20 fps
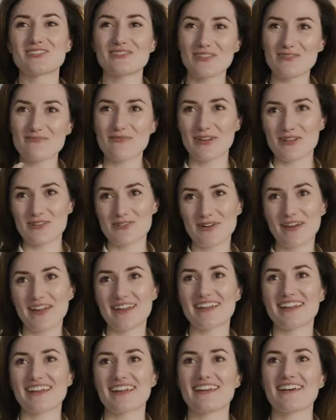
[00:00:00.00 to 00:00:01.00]
During my
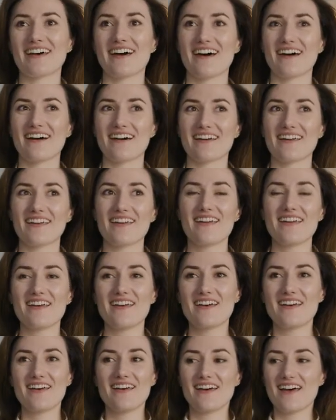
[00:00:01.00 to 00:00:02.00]
training, I
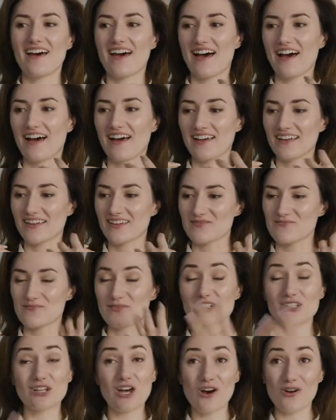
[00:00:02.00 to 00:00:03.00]

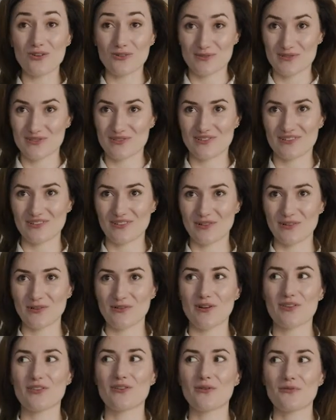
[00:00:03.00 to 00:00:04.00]
met a host who
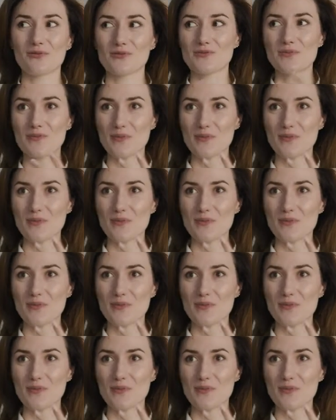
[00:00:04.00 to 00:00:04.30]
I thought was